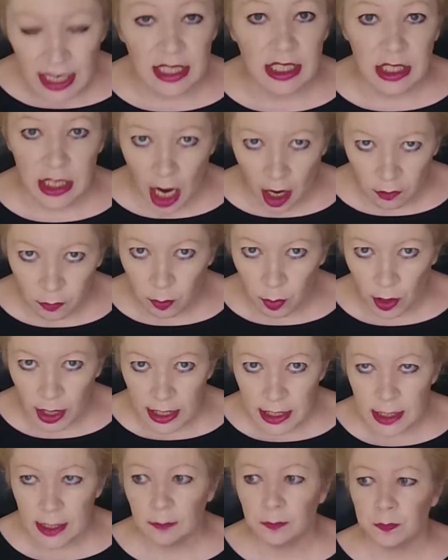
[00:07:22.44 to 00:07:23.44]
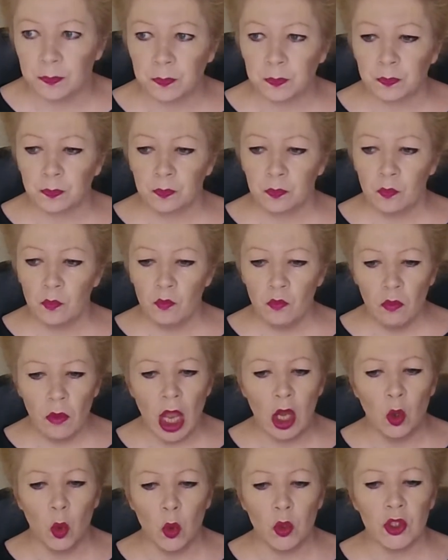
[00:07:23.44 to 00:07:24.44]
Dove Press,
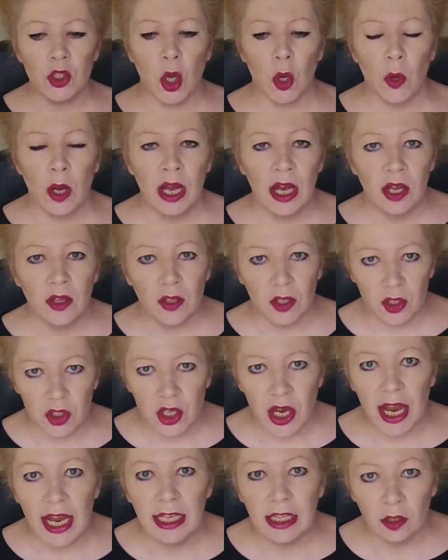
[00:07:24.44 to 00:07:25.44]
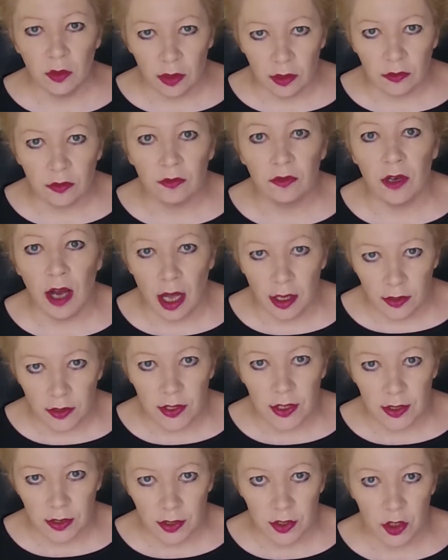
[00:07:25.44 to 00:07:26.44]
and also the Taylor and
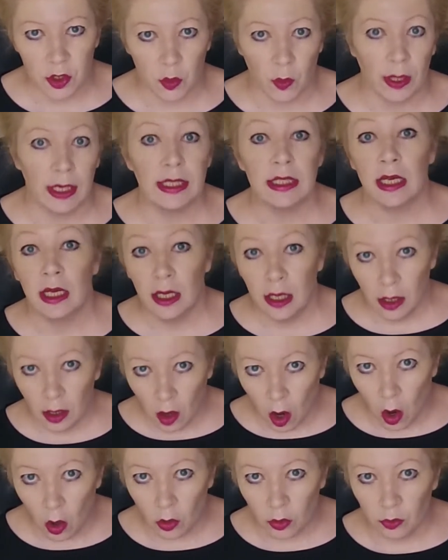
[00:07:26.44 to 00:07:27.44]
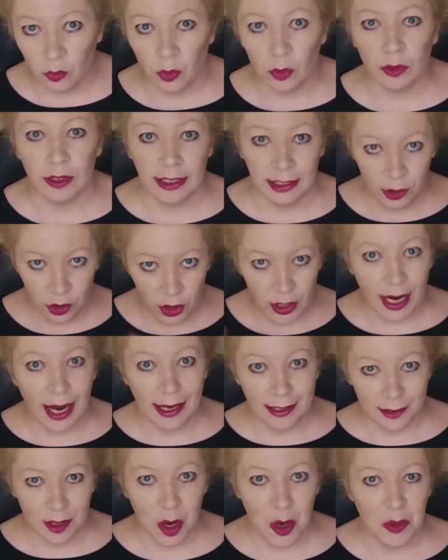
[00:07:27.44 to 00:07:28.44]
Francis suite, Old Routledge,
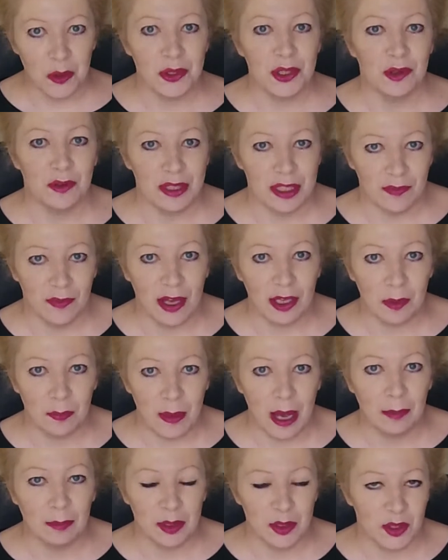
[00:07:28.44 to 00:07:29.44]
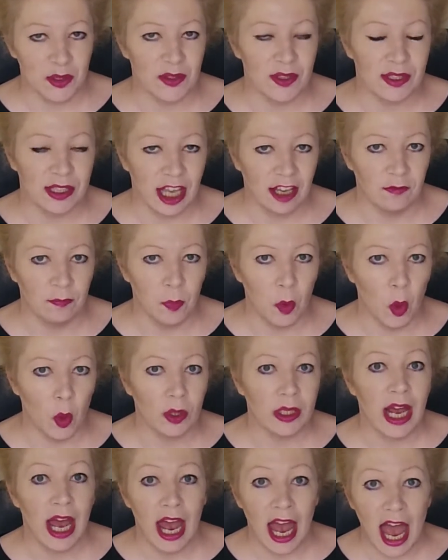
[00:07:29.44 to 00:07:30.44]
and a whole series of other publishers that they've
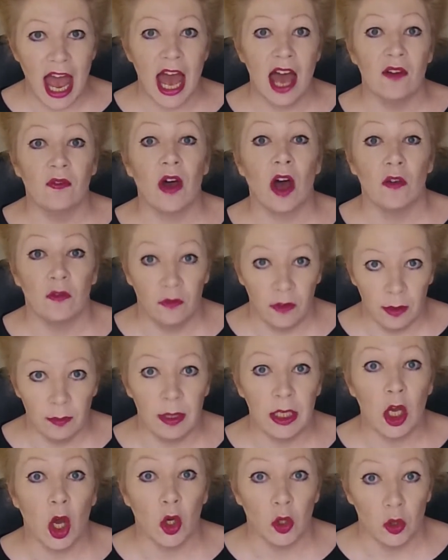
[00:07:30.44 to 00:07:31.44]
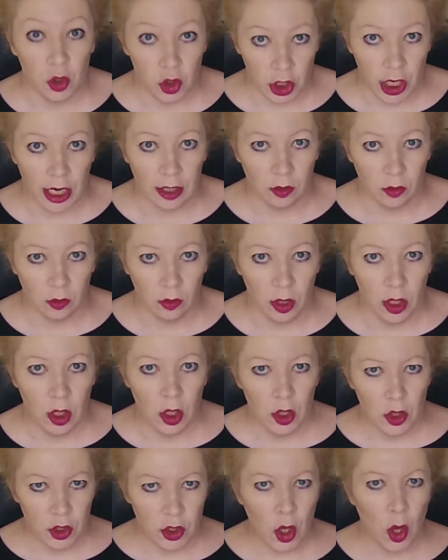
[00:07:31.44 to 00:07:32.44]
bought have a Vimeo channel.
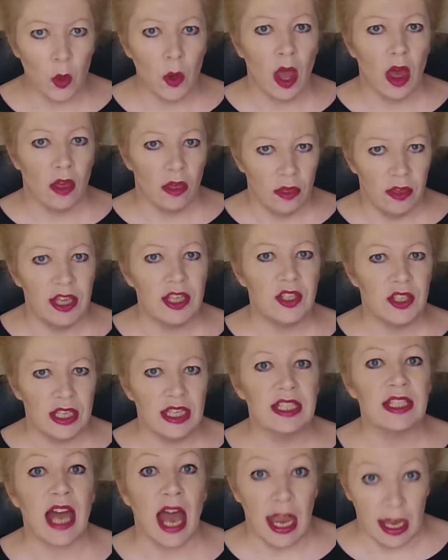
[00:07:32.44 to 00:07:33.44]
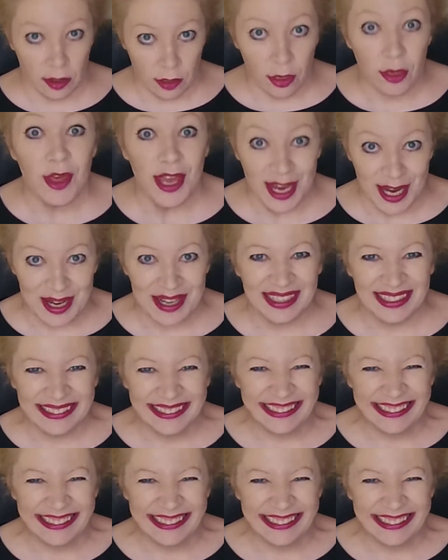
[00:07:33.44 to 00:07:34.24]
So this is a thing,